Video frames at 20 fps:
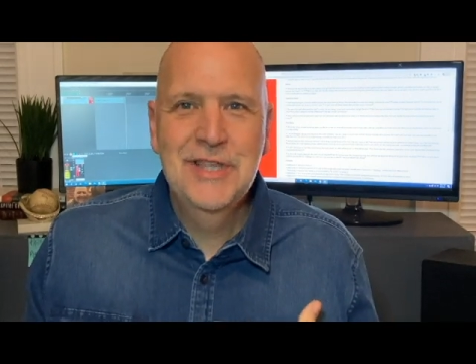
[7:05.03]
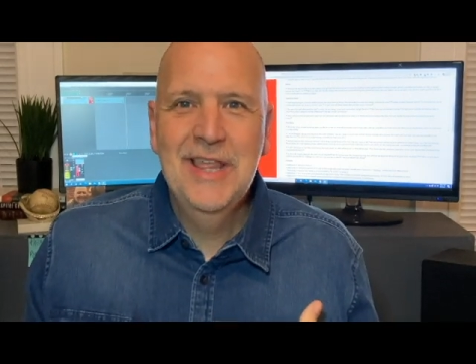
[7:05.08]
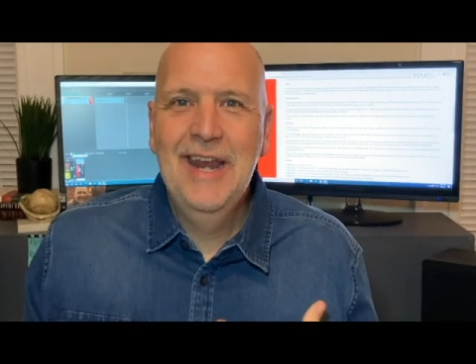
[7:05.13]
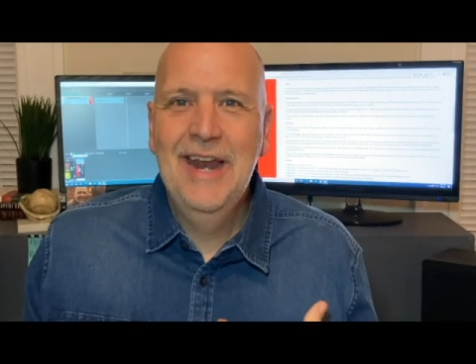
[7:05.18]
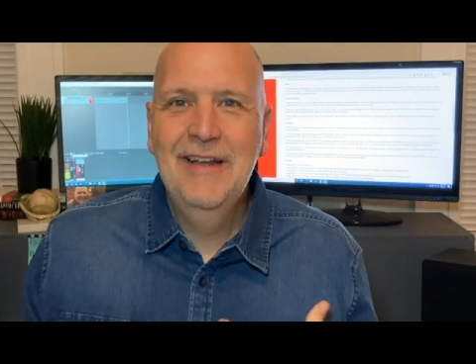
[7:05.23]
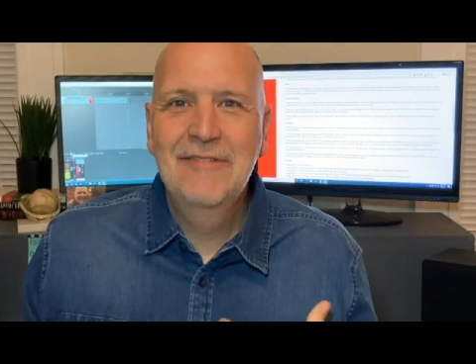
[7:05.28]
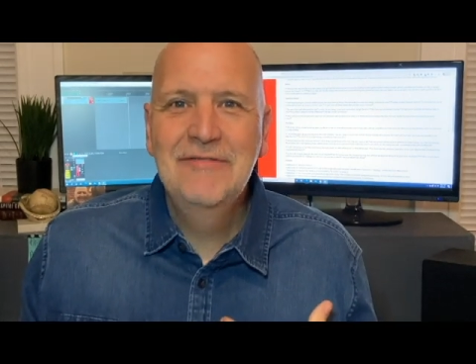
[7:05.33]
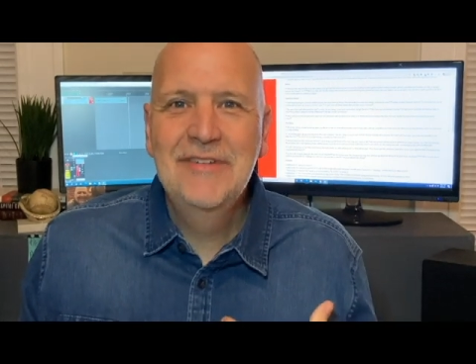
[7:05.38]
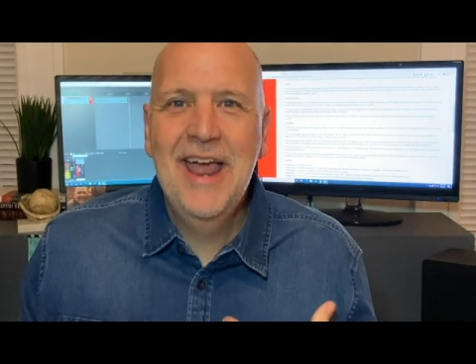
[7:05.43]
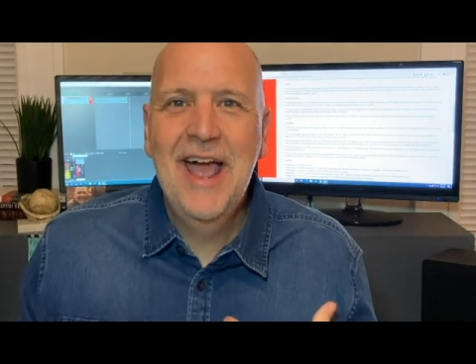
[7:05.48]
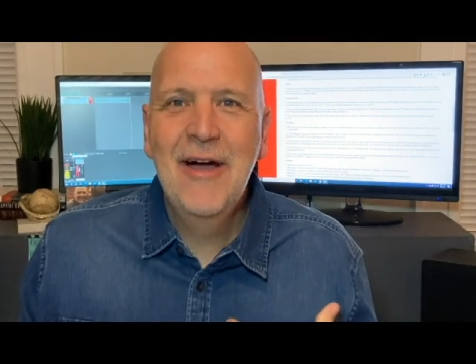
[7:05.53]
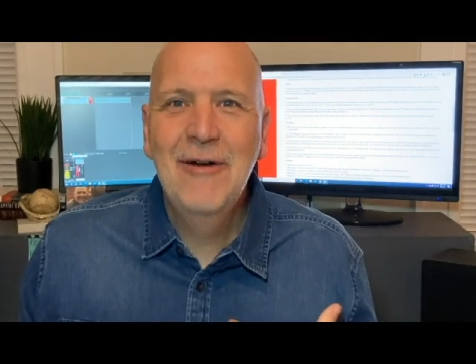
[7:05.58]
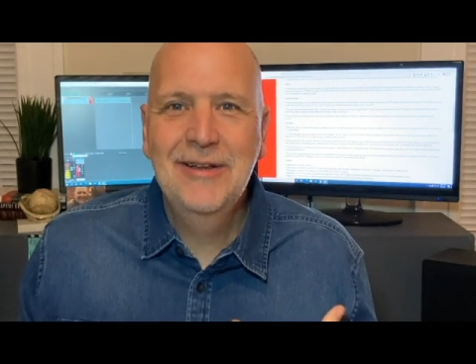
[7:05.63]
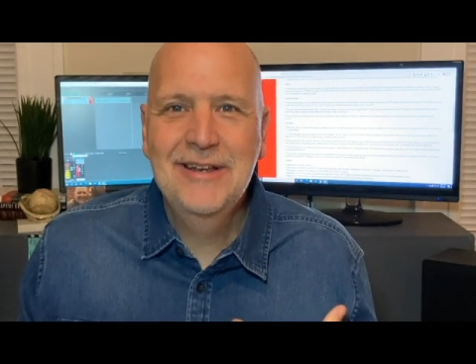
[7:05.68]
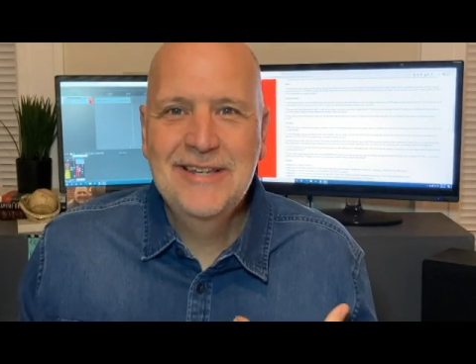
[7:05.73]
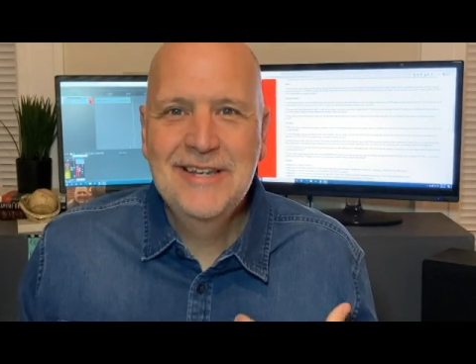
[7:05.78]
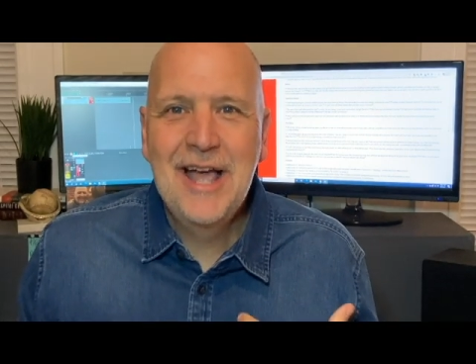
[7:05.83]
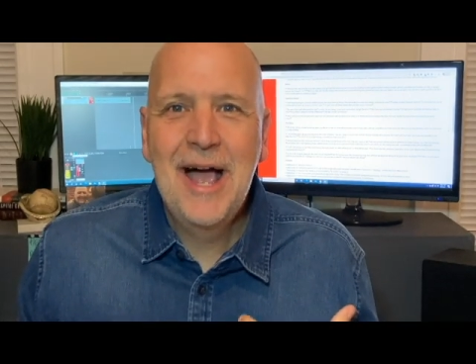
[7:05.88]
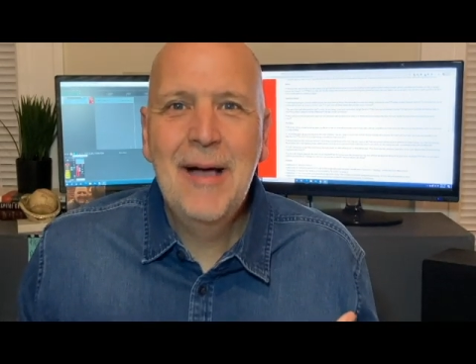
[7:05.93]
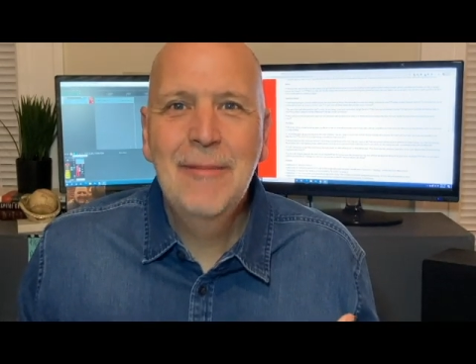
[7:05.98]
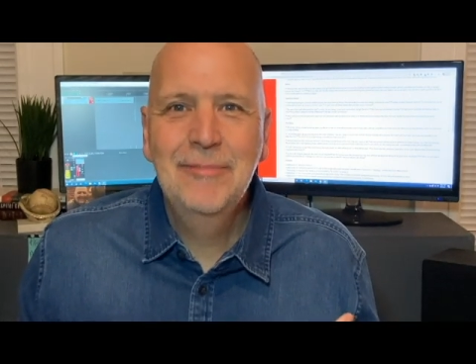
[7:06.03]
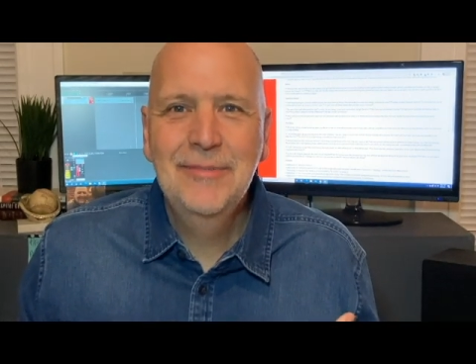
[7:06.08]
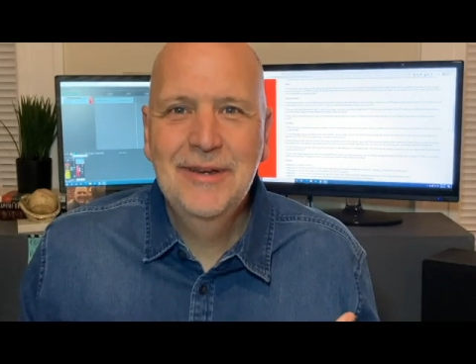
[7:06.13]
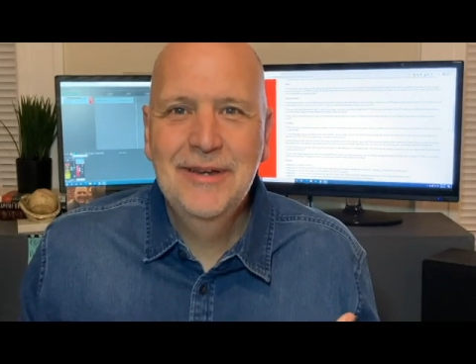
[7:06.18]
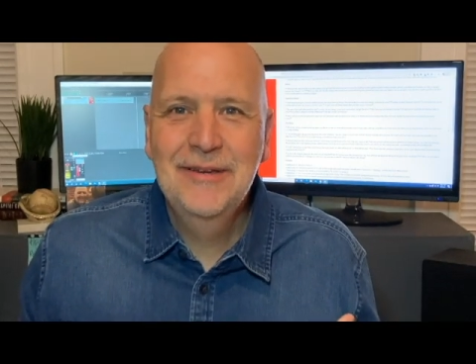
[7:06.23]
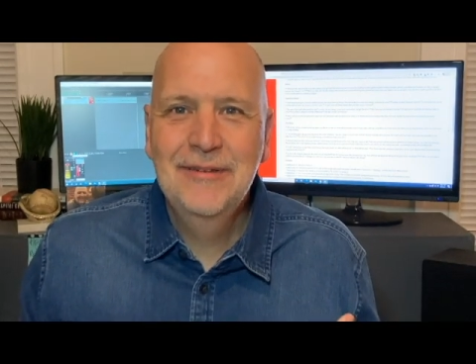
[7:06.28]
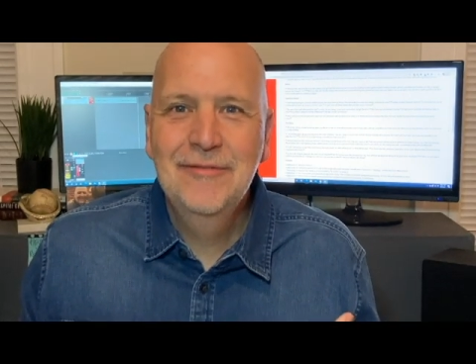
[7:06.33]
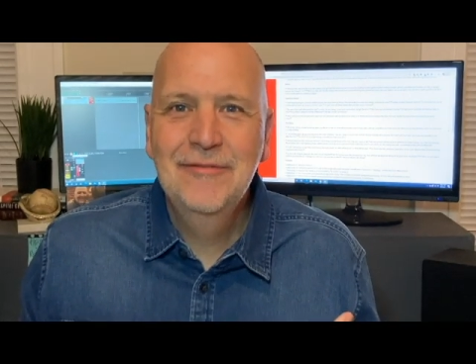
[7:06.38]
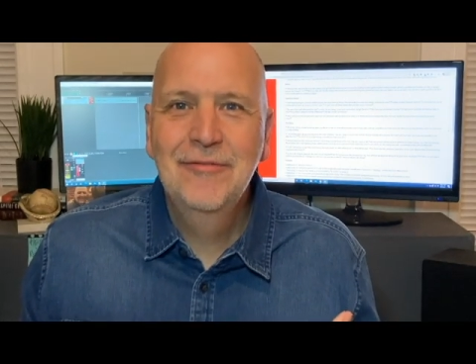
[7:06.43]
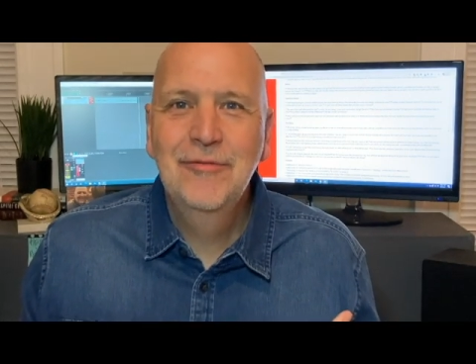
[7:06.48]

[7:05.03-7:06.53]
that I've now adopted